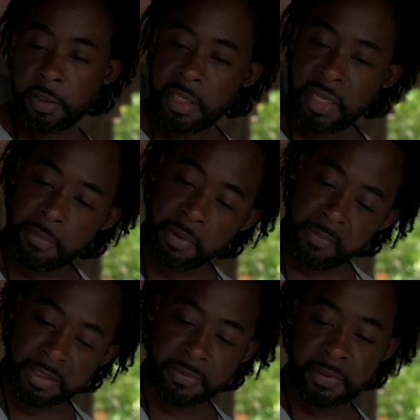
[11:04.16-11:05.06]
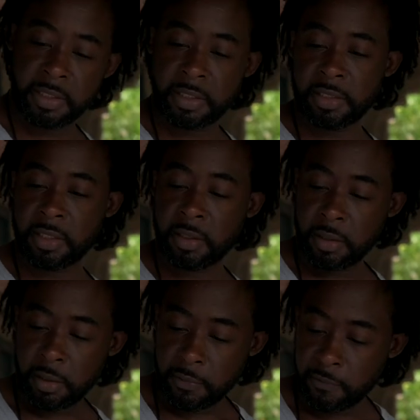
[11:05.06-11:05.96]
Yeah, remember me tell us
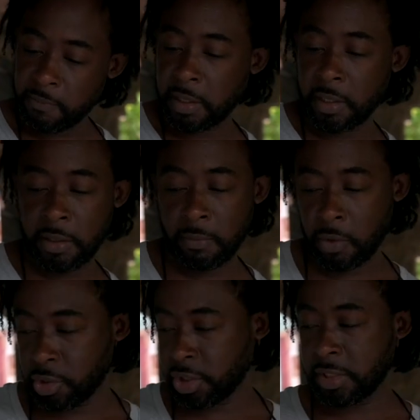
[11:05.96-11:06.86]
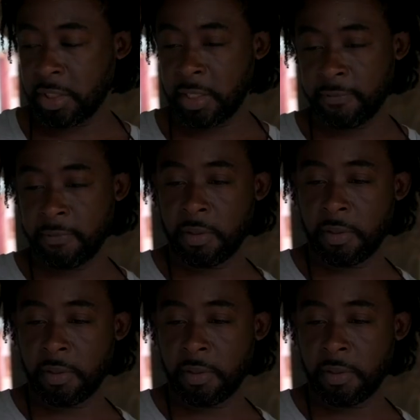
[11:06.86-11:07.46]
if you make a link about Christina for